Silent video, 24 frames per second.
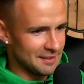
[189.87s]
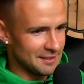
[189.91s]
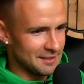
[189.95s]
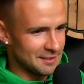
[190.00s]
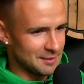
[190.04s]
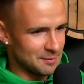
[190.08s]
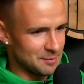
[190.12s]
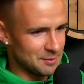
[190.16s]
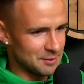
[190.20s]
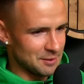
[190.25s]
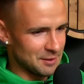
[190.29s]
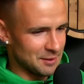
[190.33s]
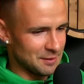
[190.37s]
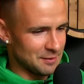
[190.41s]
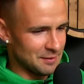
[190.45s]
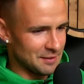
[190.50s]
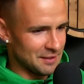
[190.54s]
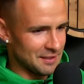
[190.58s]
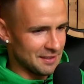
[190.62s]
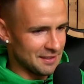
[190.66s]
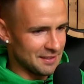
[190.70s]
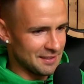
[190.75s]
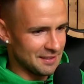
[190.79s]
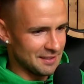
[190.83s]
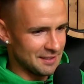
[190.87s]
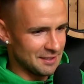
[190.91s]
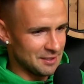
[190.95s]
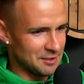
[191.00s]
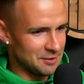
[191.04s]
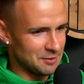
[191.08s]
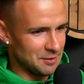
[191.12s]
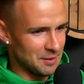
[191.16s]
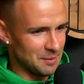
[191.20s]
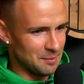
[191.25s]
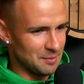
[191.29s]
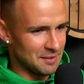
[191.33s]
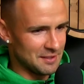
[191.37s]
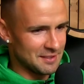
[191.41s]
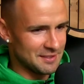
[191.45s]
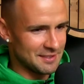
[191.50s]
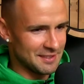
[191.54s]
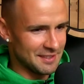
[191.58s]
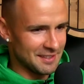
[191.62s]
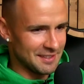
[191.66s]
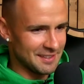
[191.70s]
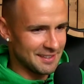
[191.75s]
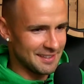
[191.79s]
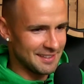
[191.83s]
some sort of a dream this
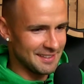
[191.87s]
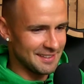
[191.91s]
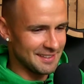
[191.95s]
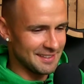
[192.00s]
year,